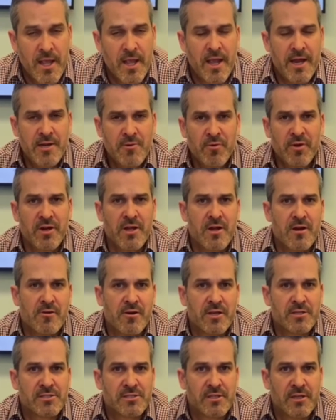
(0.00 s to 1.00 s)
Anyone
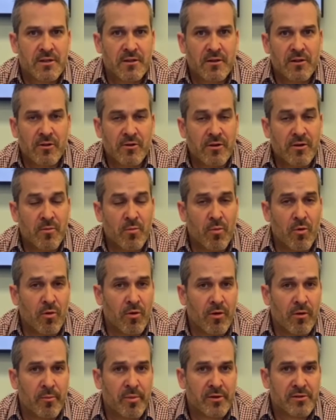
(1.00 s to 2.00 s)
interested in learning
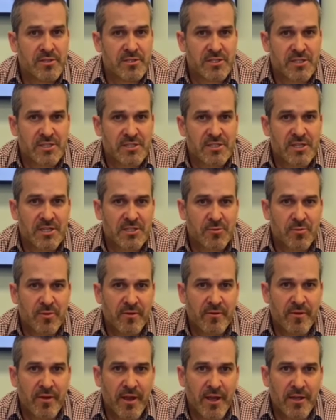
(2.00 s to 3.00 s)
more about the success
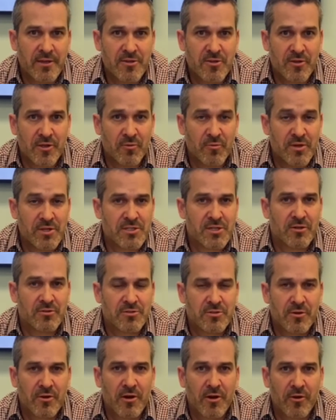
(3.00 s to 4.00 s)
we've had, you can reach out
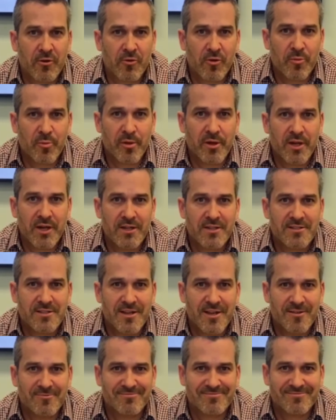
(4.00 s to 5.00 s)
to our group at any time.